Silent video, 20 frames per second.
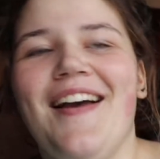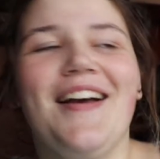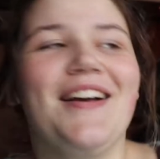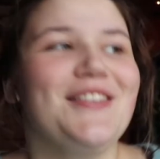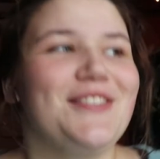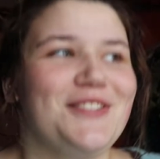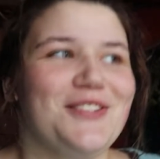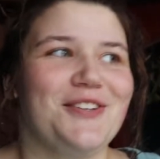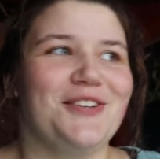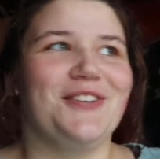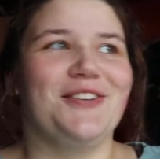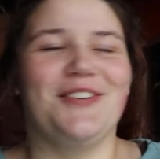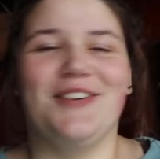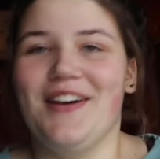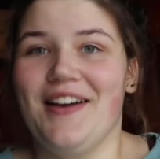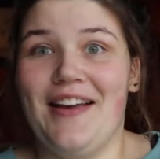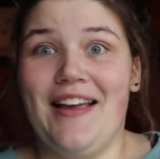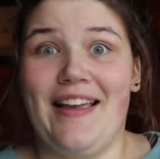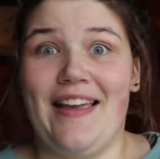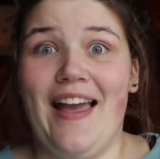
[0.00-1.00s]
So
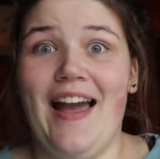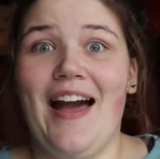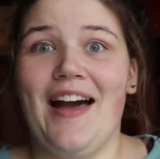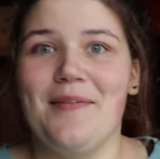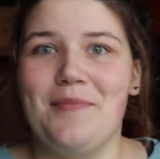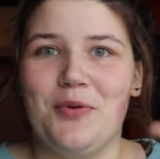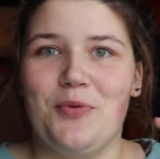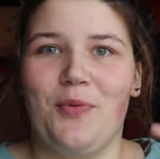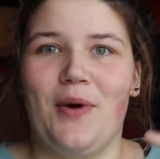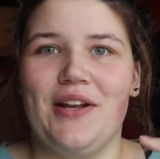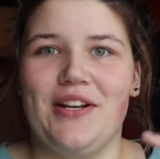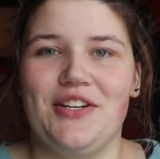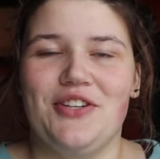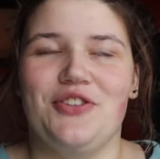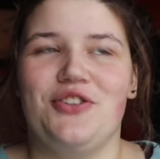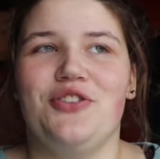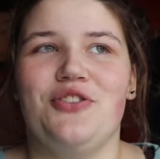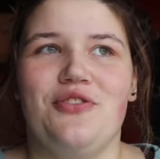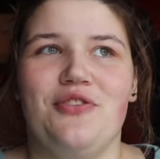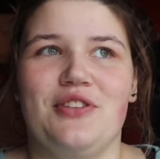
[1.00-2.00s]
yeah, I've been waiting to
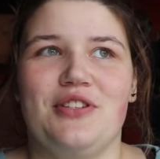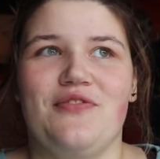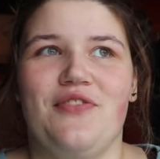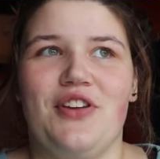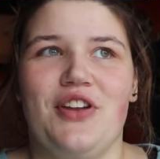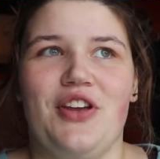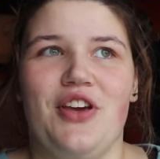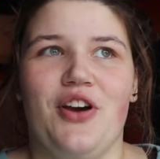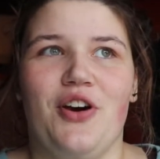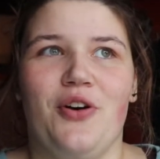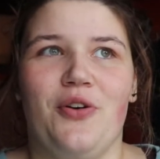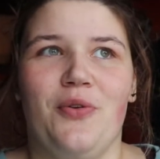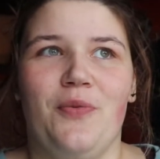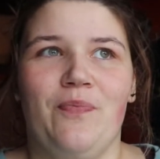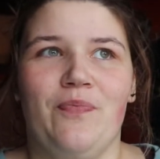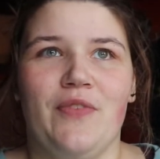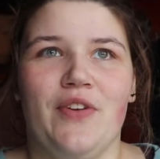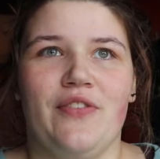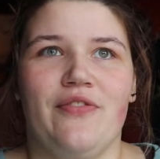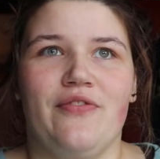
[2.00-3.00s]
do this video
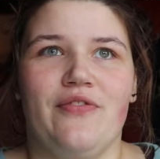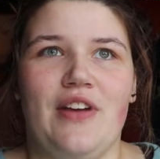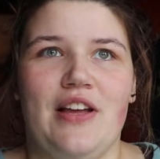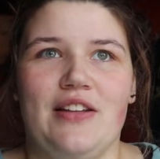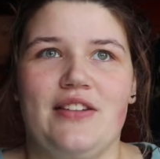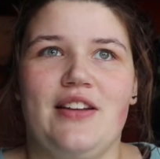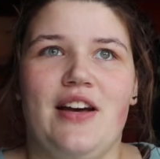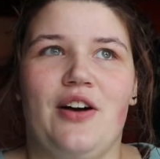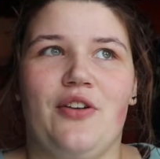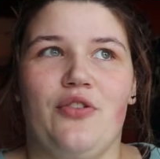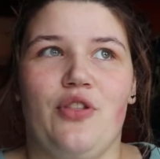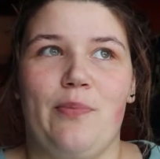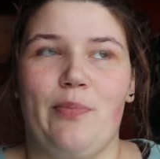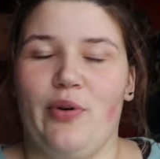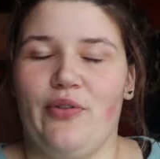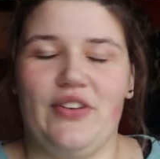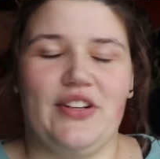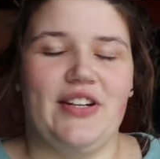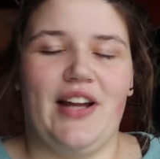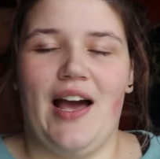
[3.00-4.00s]
until the
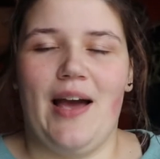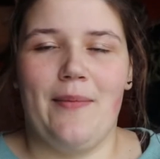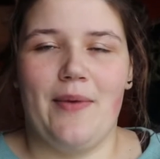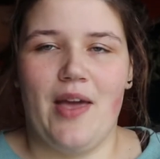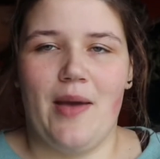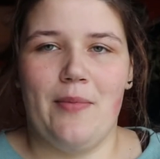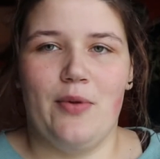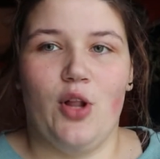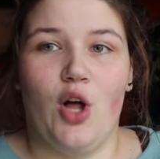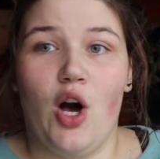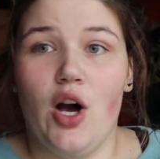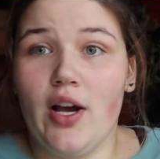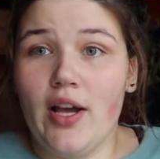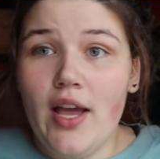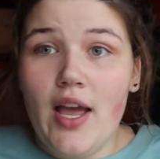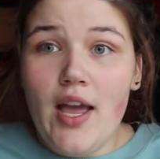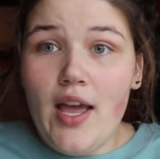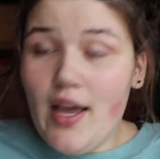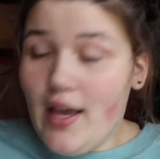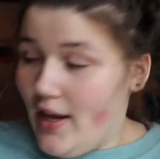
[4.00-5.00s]
perfect time came along,
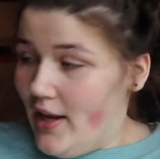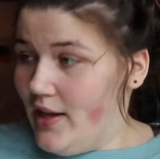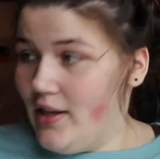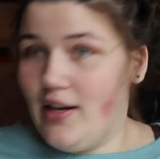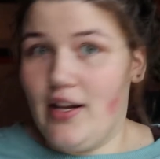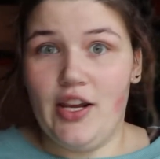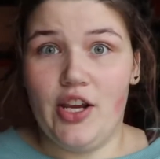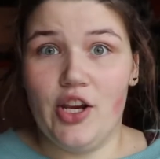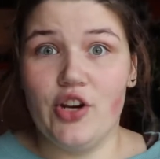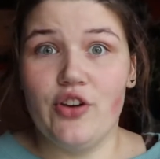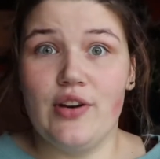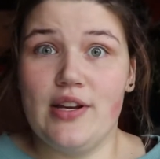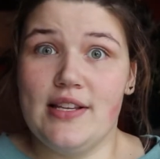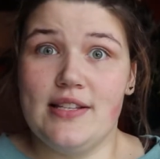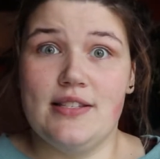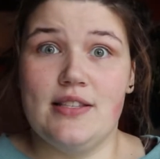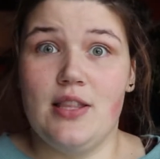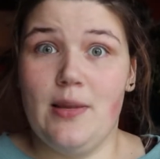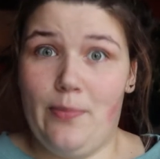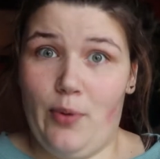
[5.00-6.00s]
and here
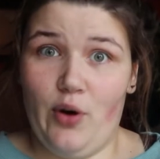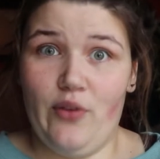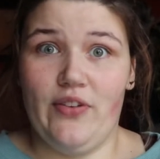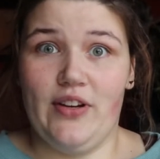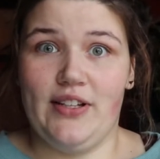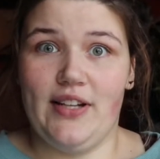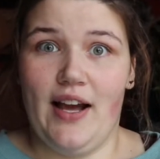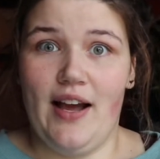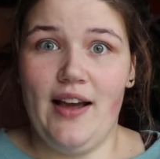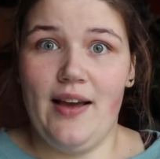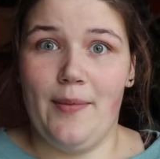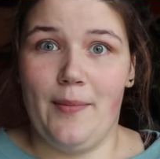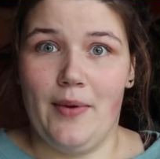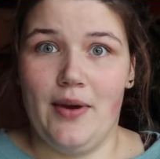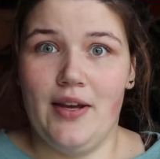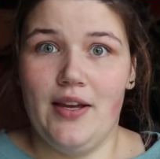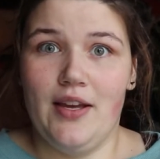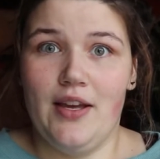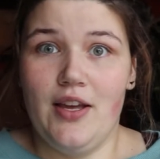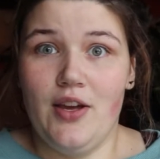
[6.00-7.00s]
is the perfect time.
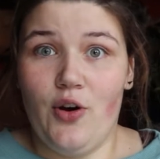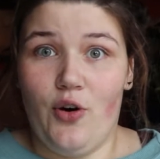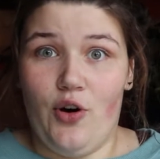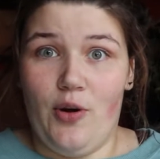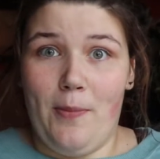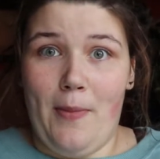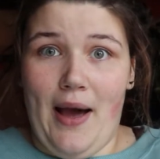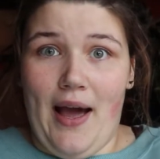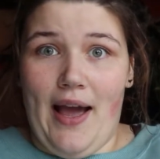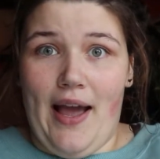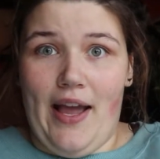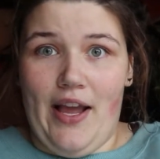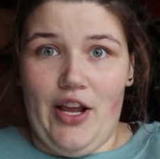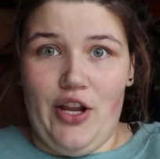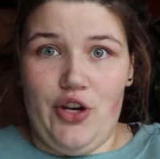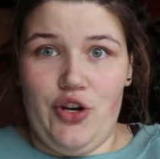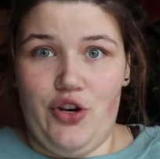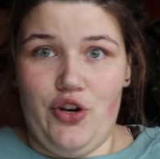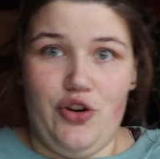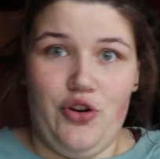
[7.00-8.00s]
On my
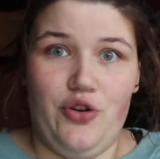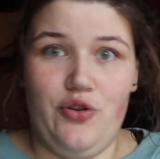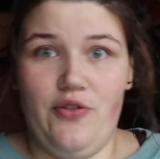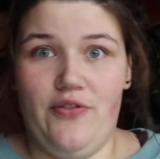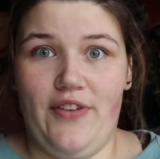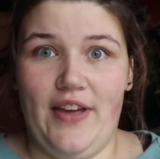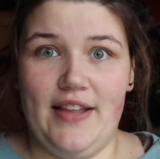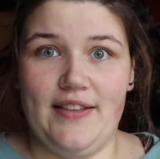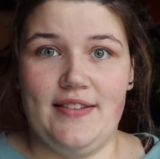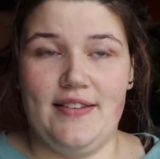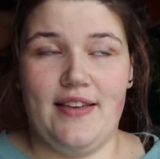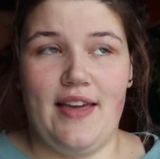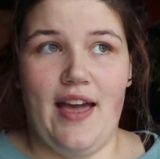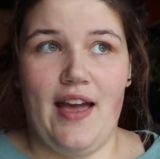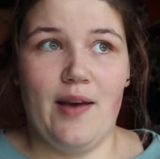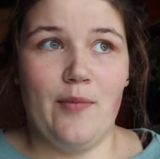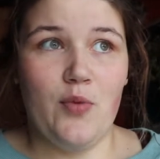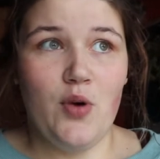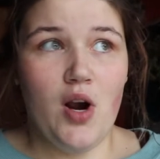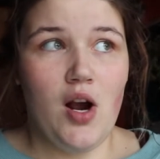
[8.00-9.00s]
new fancy
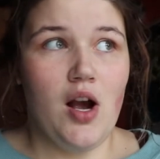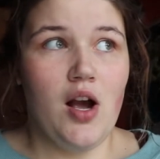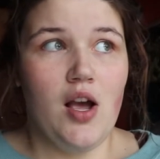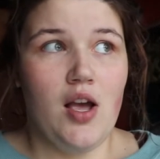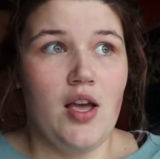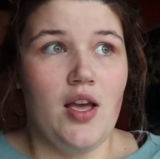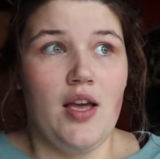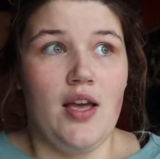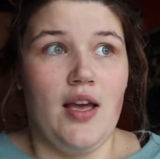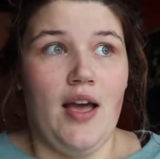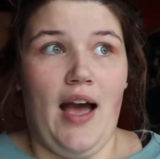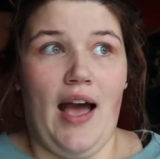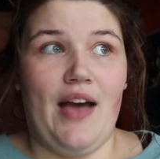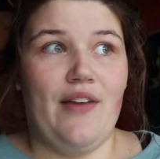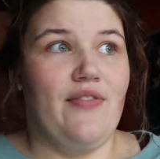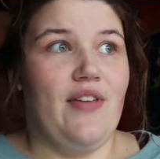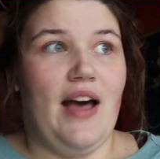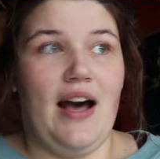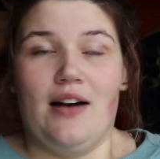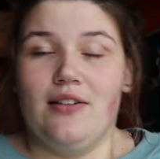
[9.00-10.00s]
camera, I
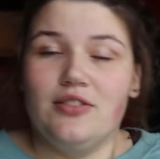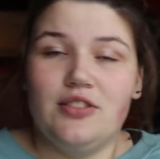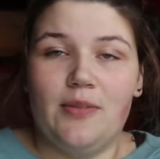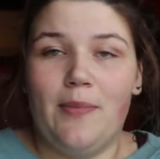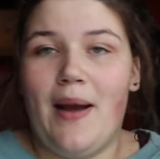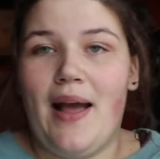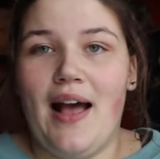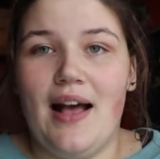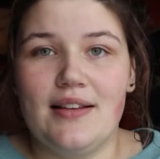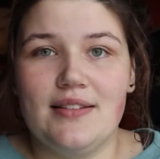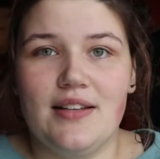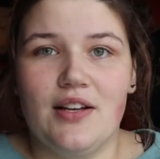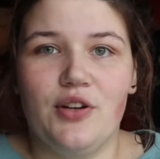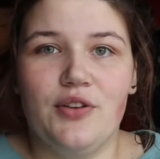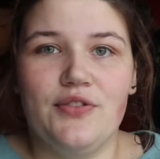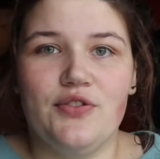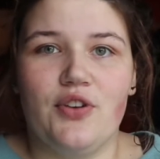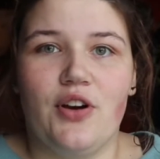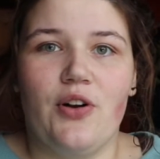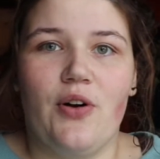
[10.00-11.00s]
have the house to myself,
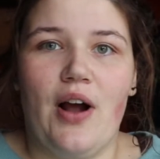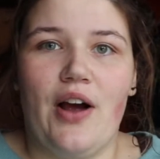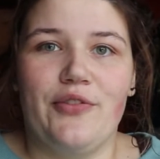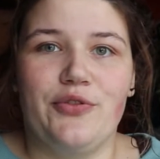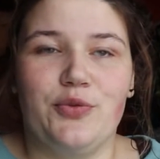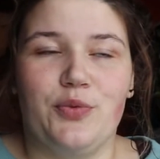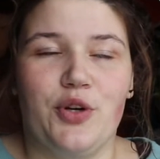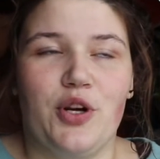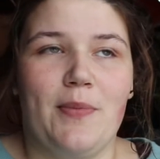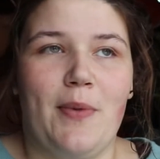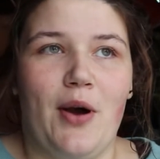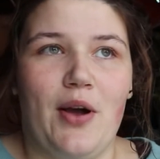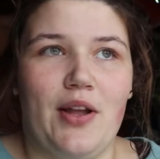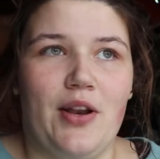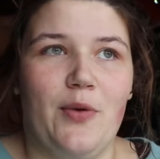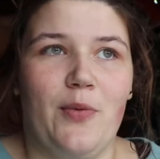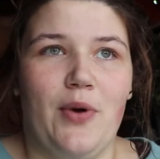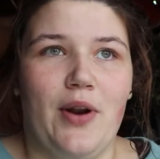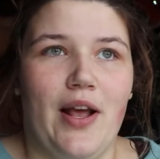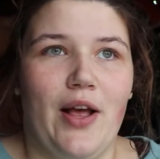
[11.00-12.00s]
so I don't have to worry about
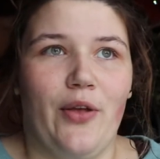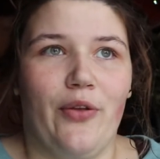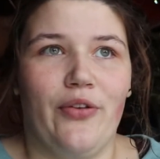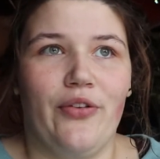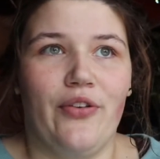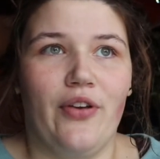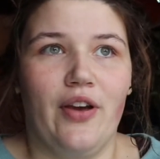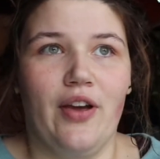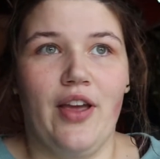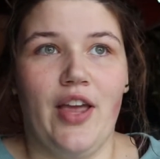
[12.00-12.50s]
anyone else